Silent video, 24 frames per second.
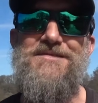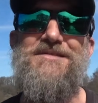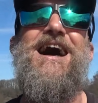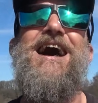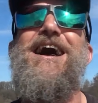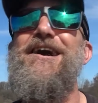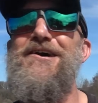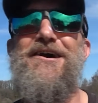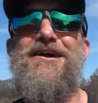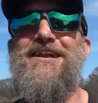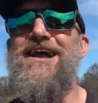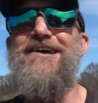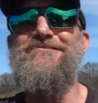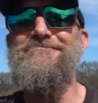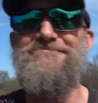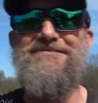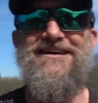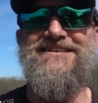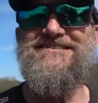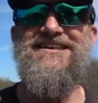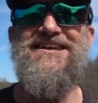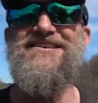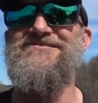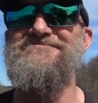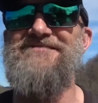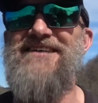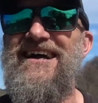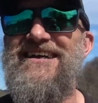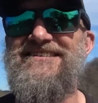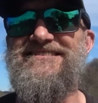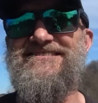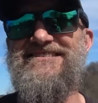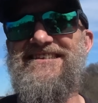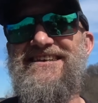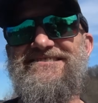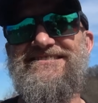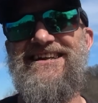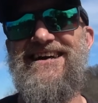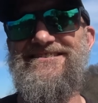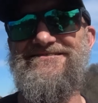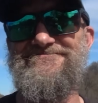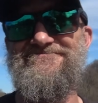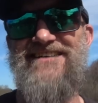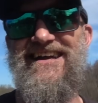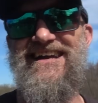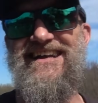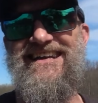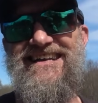No, I don't do much, you
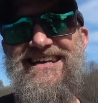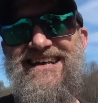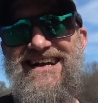know me.